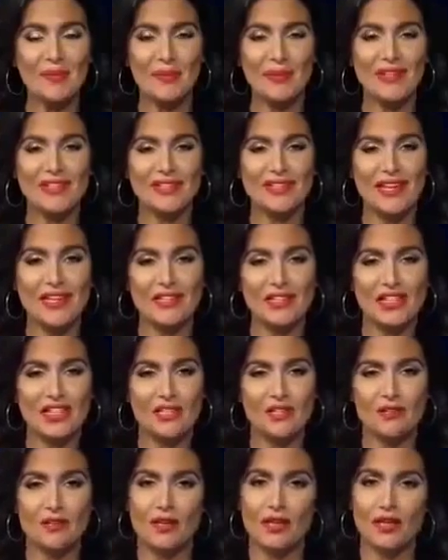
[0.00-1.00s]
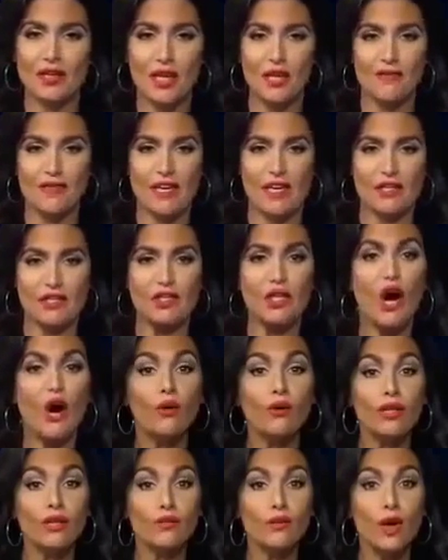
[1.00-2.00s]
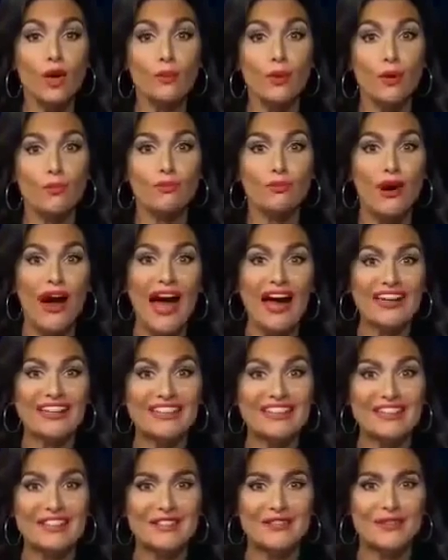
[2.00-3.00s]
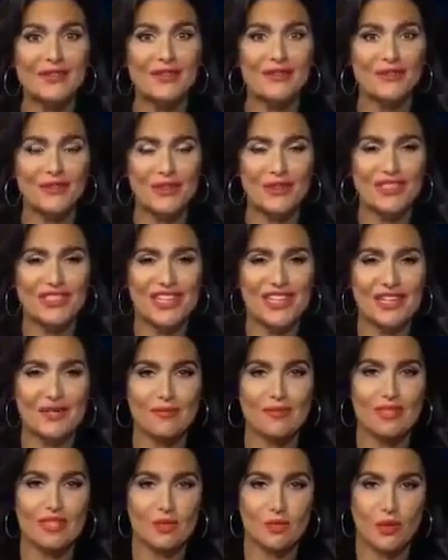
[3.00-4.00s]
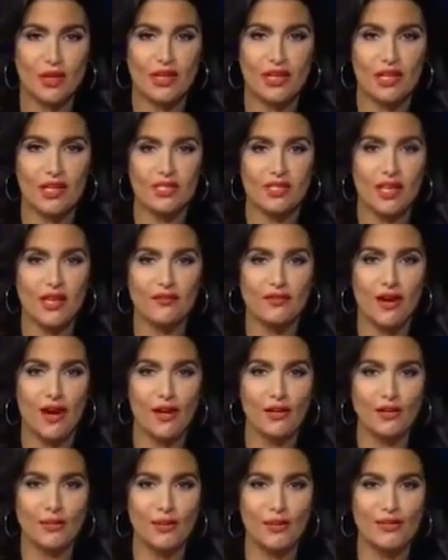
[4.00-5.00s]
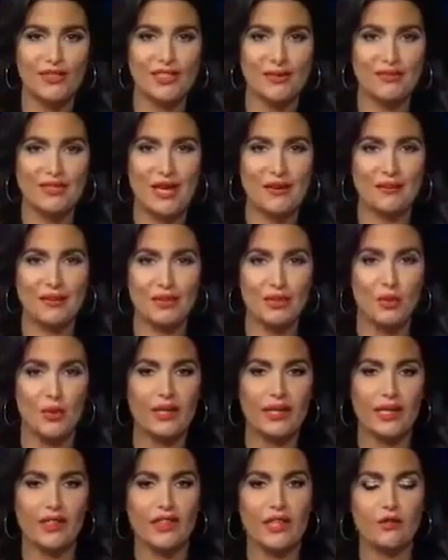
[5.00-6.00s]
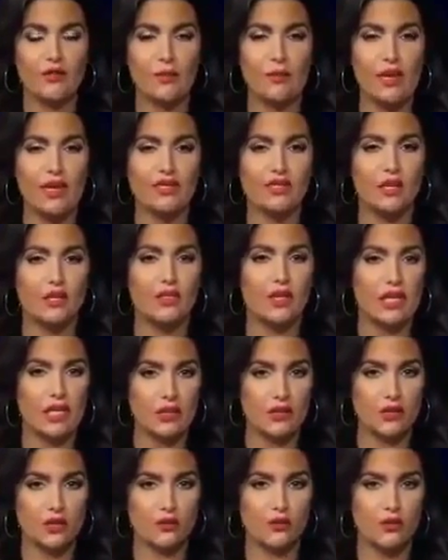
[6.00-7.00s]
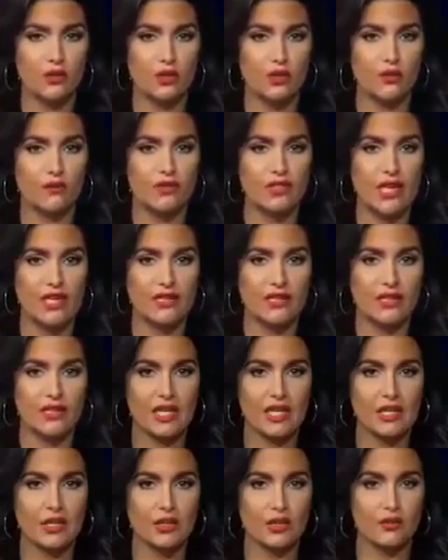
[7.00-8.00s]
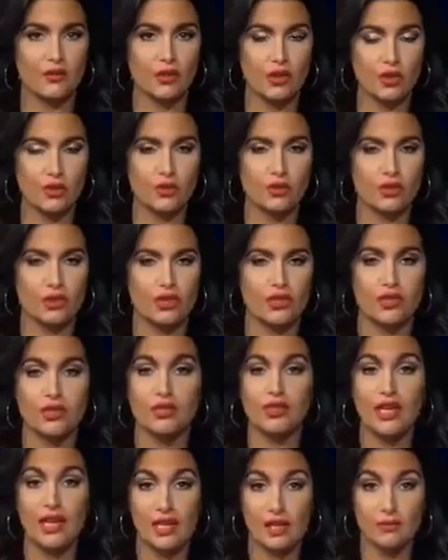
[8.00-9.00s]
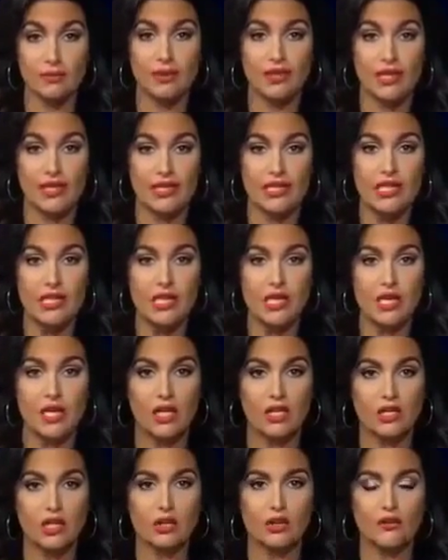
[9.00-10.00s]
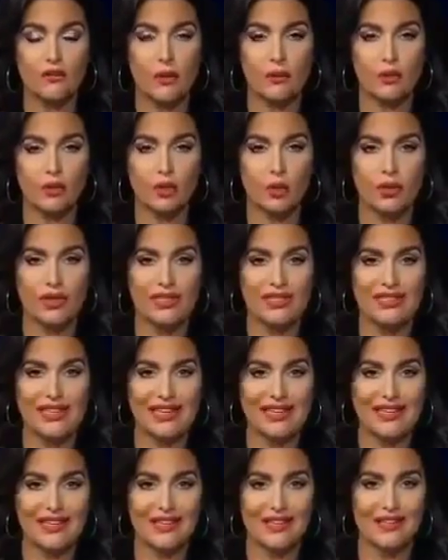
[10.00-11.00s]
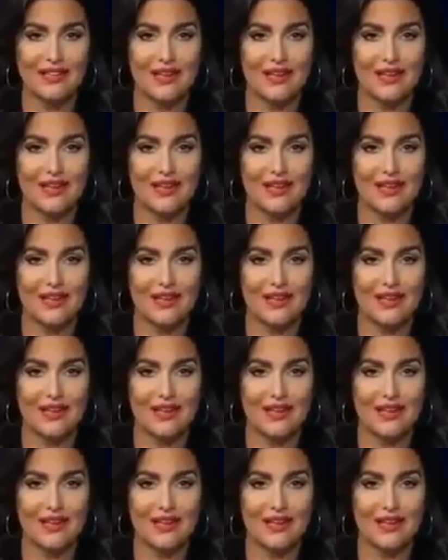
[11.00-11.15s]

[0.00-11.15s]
Cowboys Nation, you're going to love this. Tony Romo practiced for the first time since breaking his left collarbone September 20th. He remains on the injured reserve designated to return list and can't play until November 22nd